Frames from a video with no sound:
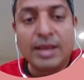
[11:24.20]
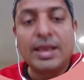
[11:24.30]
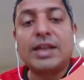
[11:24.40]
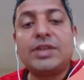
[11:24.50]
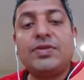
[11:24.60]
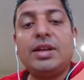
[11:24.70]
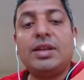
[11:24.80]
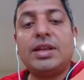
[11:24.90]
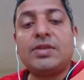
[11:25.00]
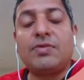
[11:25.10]
That's where
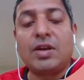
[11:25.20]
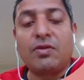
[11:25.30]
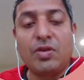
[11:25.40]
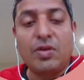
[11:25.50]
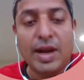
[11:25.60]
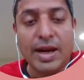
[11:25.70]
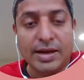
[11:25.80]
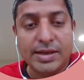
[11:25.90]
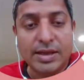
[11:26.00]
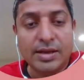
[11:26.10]
this workflow
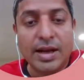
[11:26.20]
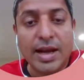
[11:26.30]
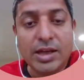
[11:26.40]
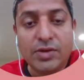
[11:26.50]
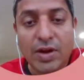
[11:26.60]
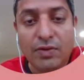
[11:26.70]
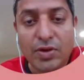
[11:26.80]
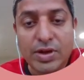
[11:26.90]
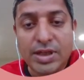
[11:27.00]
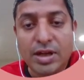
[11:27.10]
ends. The next
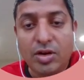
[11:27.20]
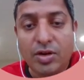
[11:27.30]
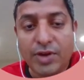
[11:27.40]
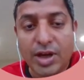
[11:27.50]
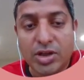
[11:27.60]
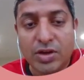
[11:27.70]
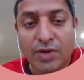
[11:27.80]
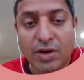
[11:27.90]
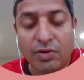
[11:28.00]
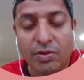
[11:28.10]
workflow is the notification
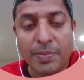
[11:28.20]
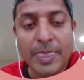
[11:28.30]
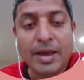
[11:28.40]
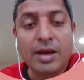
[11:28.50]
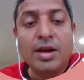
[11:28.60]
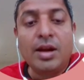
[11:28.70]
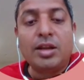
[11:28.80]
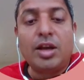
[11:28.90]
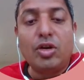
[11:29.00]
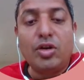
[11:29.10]
workflow.
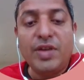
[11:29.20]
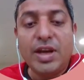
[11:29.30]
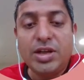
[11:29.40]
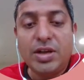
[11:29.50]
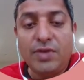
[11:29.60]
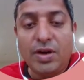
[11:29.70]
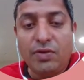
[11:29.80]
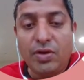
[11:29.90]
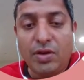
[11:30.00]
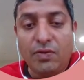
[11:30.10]
The notification
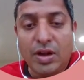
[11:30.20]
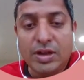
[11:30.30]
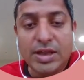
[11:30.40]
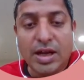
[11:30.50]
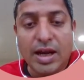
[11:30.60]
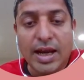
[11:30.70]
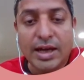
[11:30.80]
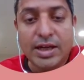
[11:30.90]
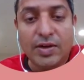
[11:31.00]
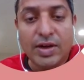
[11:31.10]
workflow involves the
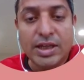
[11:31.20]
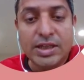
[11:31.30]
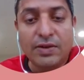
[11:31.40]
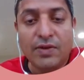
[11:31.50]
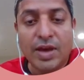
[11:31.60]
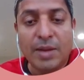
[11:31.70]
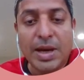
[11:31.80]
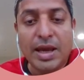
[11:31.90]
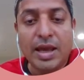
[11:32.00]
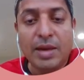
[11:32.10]
activities
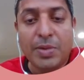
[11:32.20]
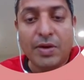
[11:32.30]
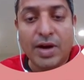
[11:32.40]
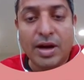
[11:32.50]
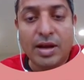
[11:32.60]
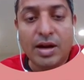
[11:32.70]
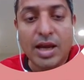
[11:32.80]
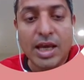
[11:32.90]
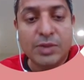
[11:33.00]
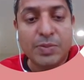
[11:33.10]
whereby a provider,
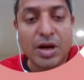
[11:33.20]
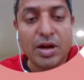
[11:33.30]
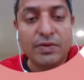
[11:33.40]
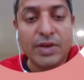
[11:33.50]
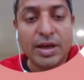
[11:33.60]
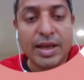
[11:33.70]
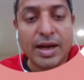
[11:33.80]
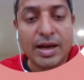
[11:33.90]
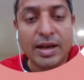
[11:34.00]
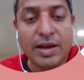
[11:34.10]
as part of the
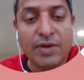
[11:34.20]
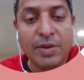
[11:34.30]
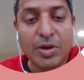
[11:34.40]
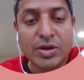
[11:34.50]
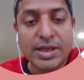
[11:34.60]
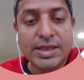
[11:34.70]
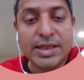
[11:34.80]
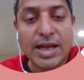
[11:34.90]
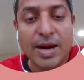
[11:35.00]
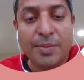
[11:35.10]
care delivery
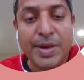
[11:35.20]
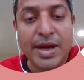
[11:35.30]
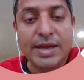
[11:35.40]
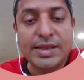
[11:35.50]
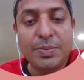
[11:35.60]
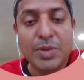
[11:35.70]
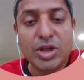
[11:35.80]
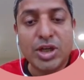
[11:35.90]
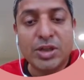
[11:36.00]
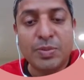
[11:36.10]
process, updates a
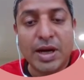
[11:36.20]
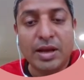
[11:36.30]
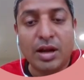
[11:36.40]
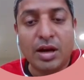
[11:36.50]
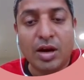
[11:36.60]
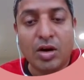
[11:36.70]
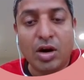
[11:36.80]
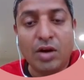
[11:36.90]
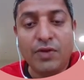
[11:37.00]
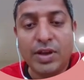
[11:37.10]
patient's medical
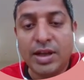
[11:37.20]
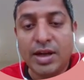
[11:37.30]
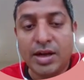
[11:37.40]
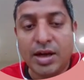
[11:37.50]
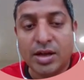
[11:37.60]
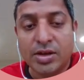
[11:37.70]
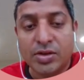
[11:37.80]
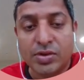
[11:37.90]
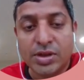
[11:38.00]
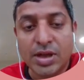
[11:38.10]
record within a data
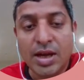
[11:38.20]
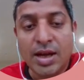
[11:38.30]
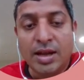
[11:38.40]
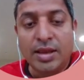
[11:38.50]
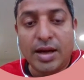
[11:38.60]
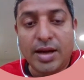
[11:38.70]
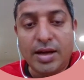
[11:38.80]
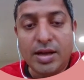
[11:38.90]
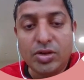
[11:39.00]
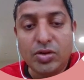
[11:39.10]
source. The
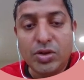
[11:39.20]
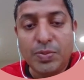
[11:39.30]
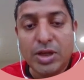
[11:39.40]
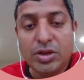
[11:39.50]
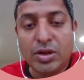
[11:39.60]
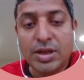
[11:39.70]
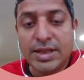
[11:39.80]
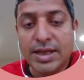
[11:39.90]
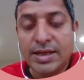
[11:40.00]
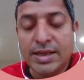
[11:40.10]
data source, based on the
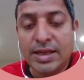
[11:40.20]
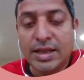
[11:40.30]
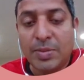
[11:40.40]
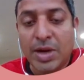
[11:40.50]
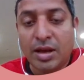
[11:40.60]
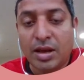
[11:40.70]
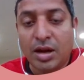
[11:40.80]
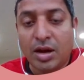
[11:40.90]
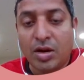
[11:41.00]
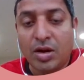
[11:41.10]
changes in the medical
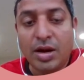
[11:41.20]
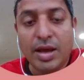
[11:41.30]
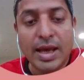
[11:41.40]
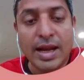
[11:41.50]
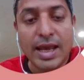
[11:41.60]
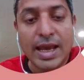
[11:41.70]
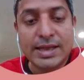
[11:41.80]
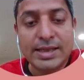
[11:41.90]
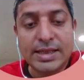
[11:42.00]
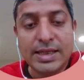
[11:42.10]
record and
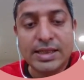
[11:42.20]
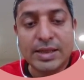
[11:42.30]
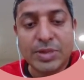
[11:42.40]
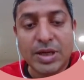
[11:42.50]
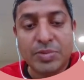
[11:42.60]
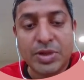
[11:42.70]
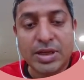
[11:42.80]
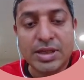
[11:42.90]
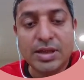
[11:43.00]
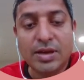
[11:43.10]
existing
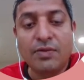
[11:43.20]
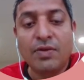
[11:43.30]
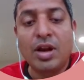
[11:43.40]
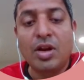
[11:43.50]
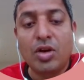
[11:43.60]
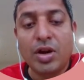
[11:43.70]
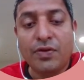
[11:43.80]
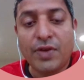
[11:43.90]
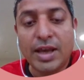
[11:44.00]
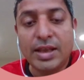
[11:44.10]
subscriptions, will
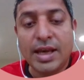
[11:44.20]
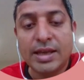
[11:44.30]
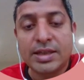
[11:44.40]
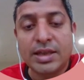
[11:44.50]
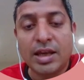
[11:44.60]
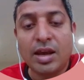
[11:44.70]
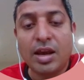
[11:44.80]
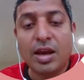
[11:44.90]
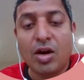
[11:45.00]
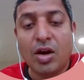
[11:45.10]
notify the
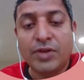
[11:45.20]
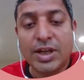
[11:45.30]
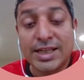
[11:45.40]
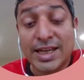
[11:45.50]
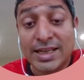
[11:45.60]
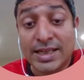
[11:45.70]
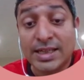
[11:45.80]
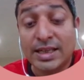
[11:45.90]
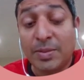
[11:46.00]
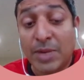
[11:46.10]
SDA of the
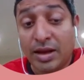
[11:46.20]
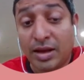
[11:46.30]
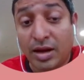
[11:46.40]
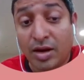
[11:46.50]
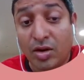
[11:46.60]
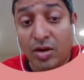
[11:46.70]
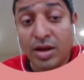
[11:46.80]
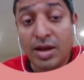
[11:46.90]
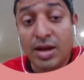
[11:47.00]
changes in the medical record.